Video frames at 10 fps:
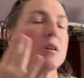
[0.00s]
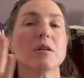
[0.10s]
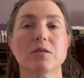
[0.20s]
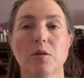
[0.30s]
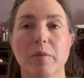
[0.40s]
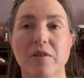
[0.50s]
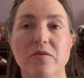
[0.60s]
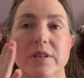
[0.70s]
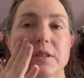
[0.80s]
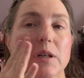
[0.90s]
don't mind
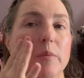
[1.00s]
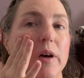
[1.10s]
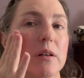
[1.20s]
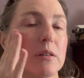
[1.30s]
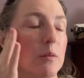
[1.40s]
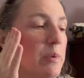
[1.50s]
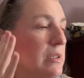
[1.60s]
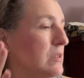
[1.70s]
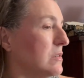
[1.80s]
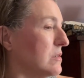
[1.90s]
futzing about a little bit,
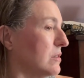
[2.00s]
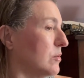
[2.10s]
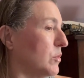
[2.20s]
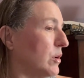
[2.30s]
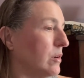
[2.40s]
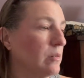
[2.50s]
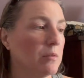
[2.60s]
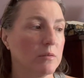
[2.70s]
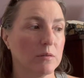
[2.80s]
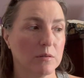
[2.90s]
this is a little more
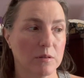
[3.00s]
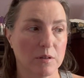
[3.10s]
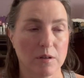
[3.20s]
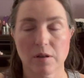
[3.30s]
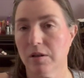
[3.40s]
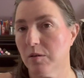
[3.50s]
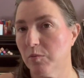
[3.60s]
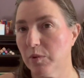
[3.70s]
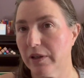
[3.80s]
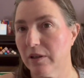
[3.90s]

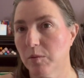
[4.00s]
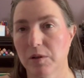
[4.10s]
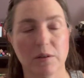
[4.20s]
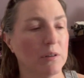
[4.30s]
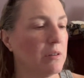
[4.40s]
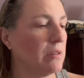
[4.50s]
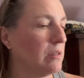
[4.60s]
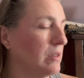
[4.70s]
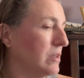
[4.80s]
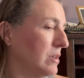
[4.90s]
blendable.
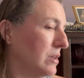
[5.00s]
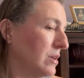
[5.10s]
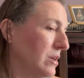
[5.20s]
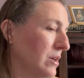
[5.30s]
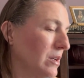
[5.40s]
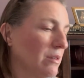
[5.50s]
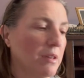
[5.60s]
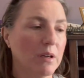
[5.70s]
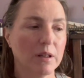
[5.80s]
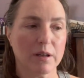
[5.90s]
I
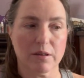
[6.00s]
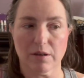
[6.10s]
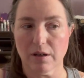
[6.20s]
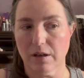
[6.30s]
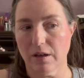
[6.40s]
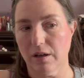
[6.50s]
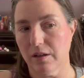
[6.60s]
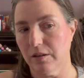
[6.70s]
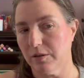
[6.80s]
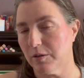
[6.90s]
think I like the
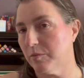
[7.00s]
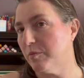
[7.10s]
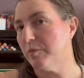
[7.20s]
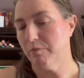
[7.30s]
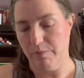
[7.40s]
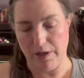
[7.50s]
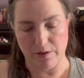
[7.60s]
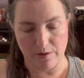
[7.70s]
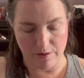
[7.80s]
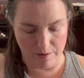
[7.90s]
color
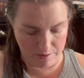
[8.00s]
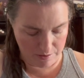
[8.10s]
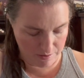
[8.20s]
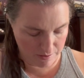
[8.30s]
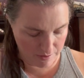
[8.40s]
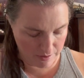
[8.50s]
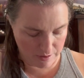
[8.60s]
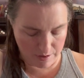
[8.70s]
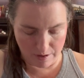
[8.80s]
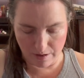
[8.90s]
better
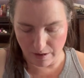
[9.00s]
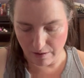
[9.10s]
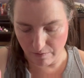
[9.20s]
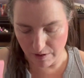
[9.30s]
of